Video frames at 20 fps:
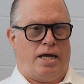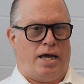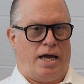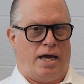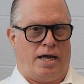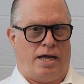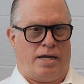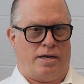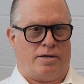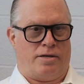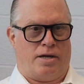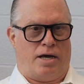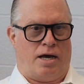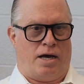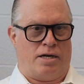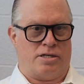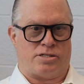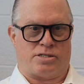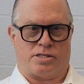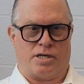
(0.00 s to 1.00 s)
and
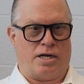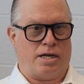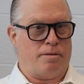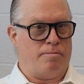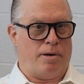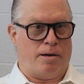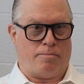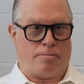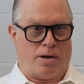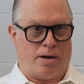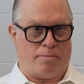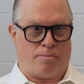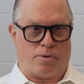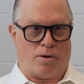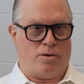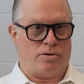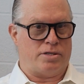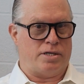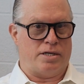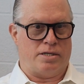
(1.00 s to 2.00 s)
study membrane
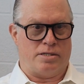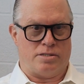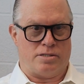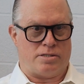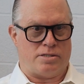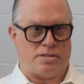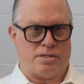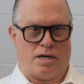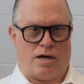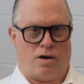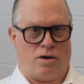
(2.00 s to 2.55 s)
proteins